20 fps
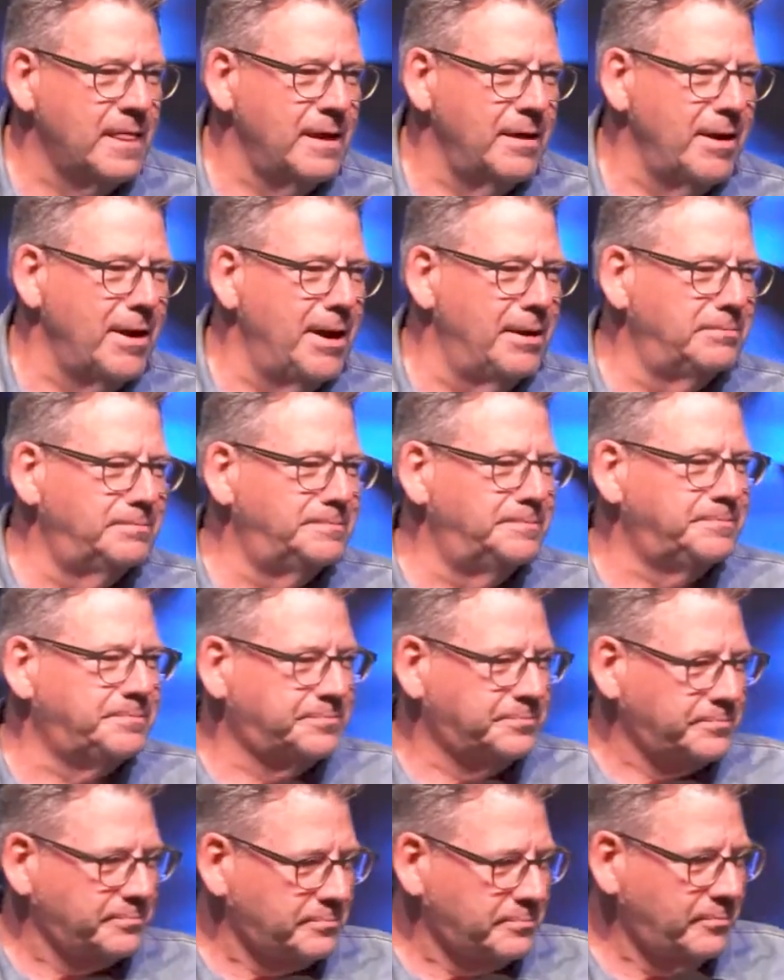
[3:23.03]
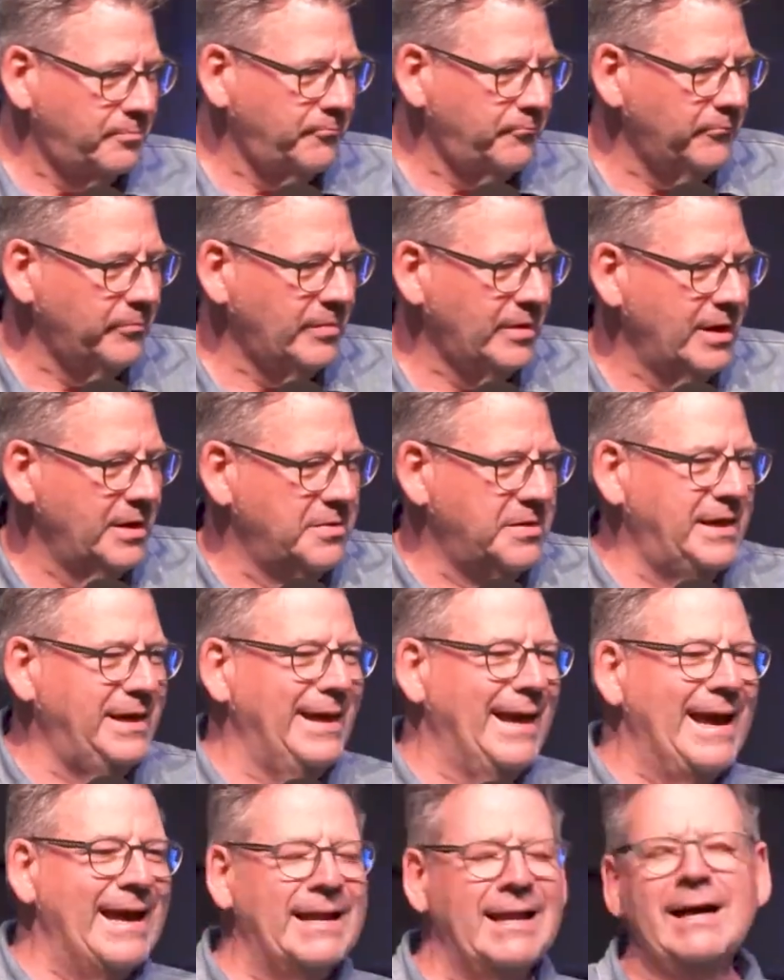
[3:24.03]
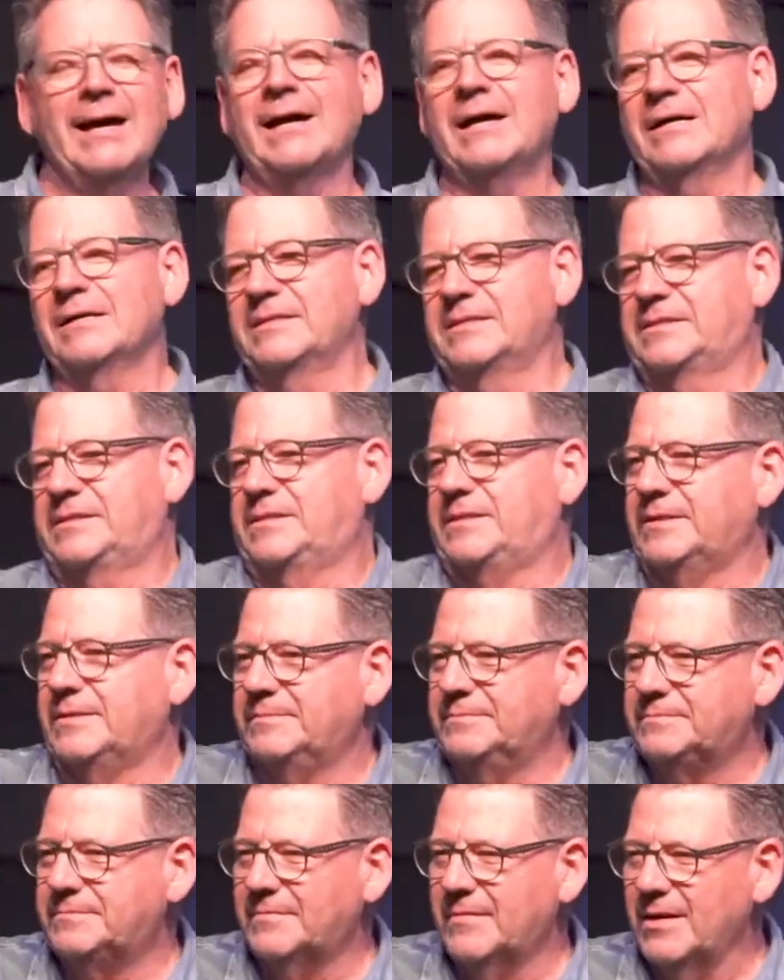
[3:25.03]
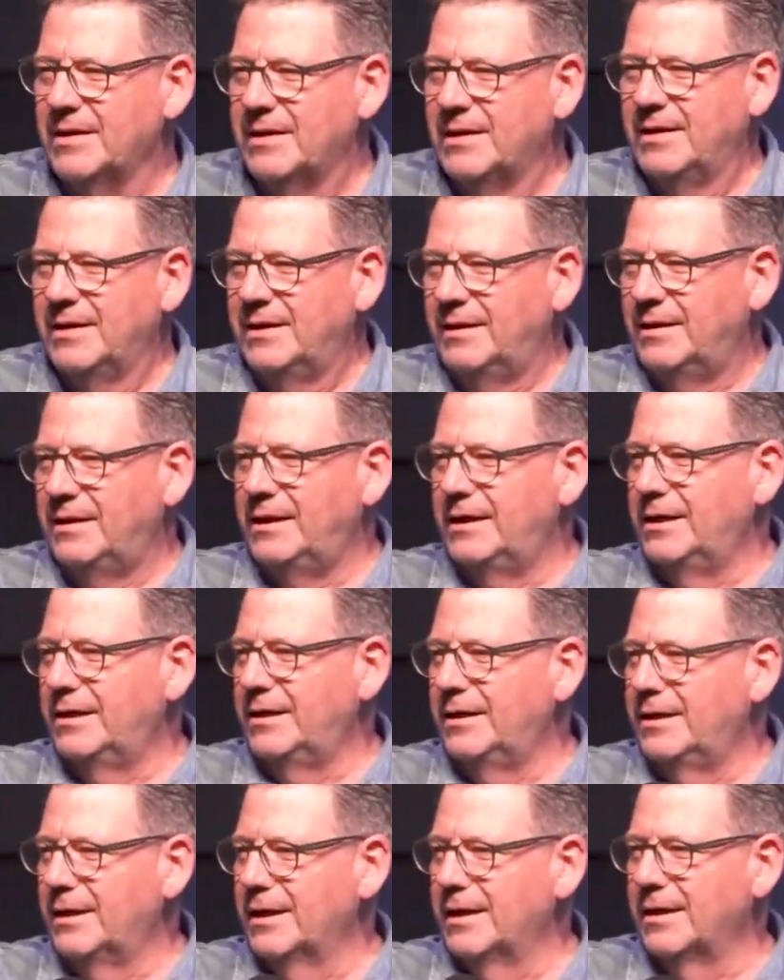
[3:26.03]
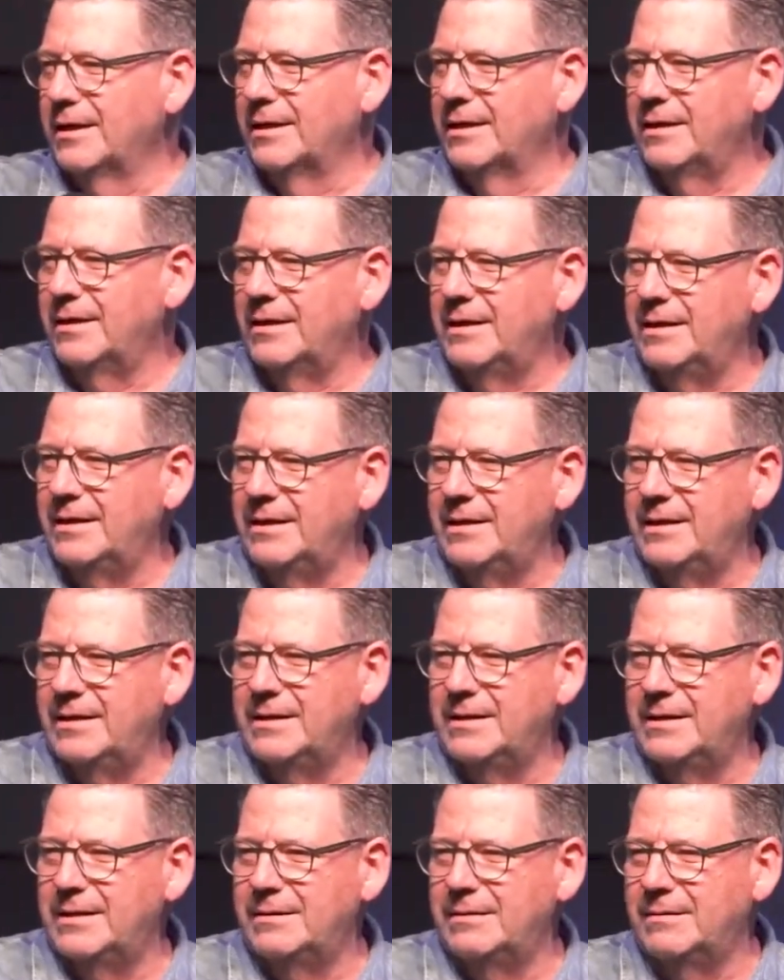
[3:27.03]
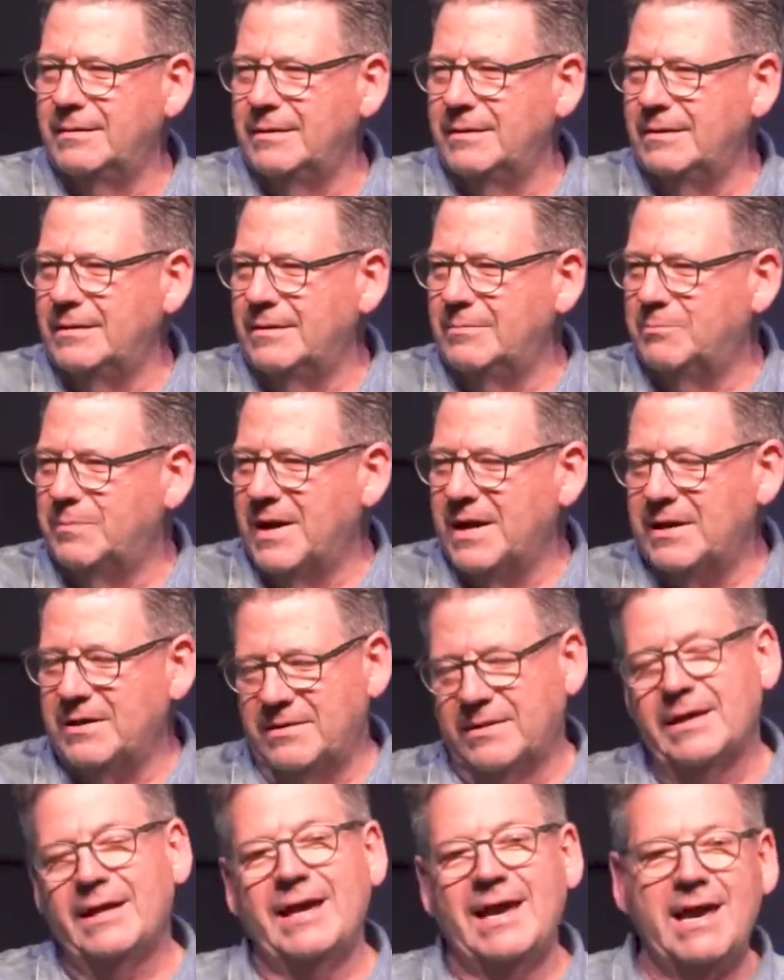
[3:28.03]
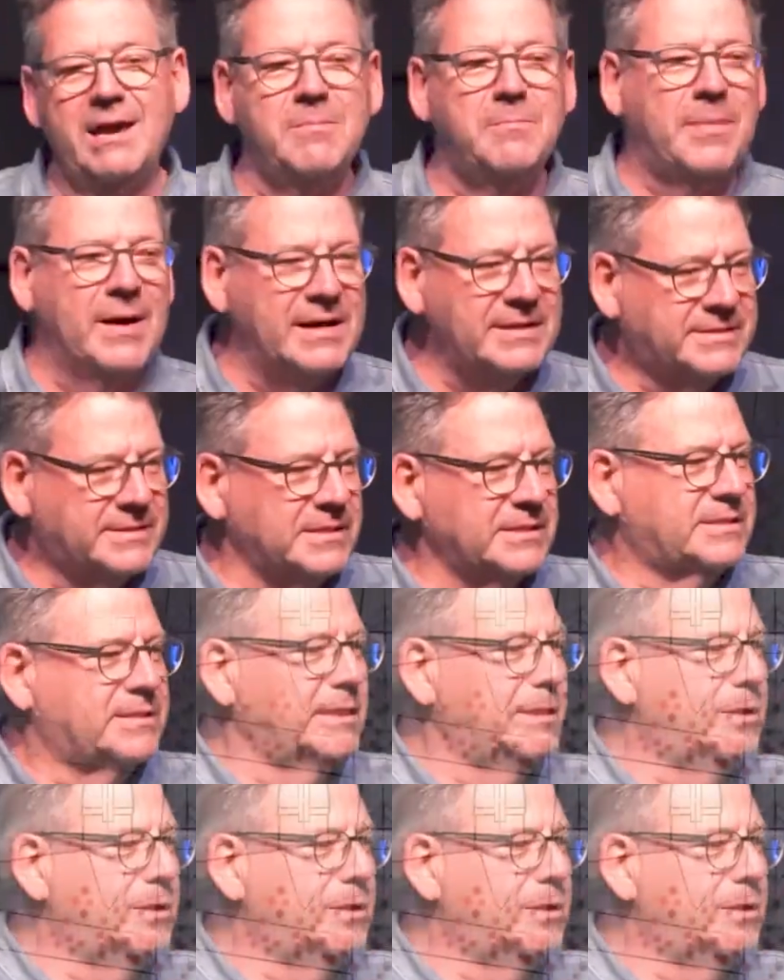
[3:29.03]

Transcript: um, the Allies in, uh, in ba- the air bases